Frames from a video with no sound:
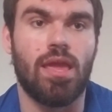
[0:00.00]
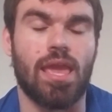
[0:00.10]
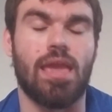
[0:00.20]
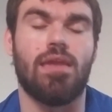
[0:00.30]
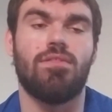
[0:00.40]

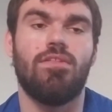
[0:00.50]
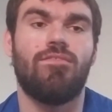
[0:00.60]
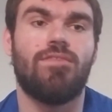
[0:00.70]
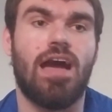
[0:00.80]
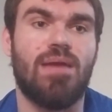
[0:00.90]
is a
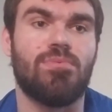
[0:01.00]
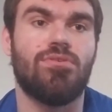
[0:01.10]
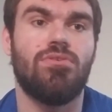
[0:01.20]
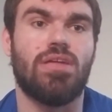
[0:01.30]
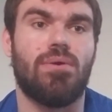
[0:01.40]

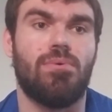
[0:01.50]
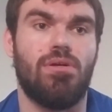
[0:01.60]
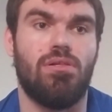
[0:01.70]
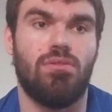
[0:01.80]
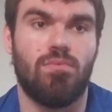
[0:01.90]
fiber that
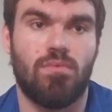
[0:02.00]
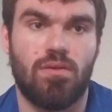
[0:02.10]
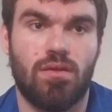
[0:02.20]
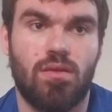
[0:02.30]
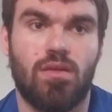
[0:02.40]
will
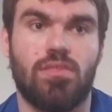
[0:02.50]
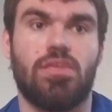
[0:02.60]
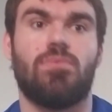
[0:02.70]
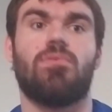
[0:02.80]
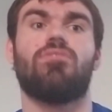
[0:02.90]

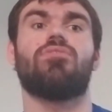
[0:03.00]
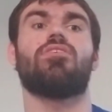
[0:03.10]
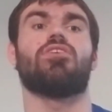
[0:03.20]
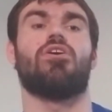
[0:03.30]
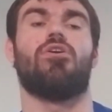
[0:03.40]
continuously
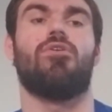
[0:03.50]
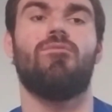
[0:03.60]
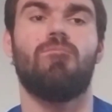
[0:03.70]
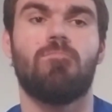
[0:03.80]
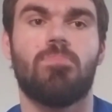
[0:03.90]
go
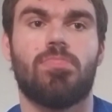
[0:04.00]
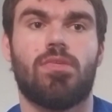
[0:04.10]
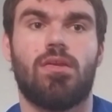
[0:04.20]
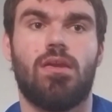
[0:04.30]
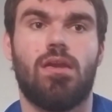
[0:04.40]

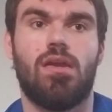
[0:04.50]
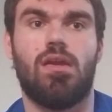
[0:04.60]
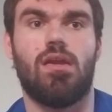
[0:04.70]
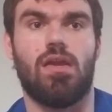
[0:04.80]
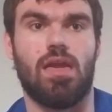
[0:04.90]

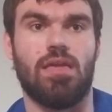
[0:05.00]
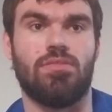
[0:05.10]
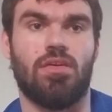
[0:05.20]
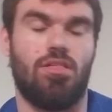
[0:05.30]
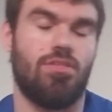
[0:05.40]

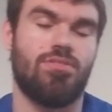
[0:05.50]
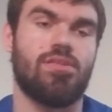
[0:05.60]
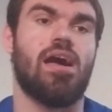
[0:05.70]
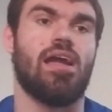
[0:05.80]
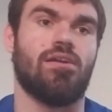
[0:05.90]
until it's
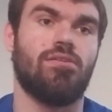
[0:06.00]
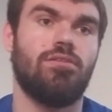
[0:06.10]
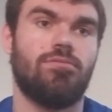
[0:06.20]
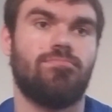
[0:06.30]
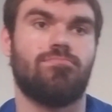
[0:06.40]
tired
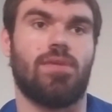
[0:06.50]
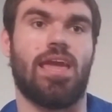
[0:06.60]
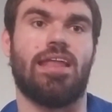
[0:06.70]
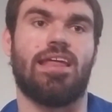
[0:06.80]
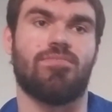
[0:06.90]

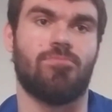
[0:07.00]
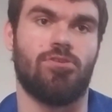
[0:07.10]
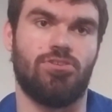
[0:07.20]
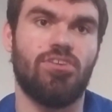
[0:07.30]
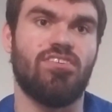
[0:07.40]
and has
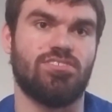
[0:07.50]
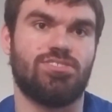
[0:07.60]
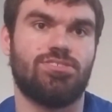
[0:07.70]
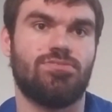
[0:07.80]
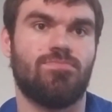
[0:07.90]
more endurance.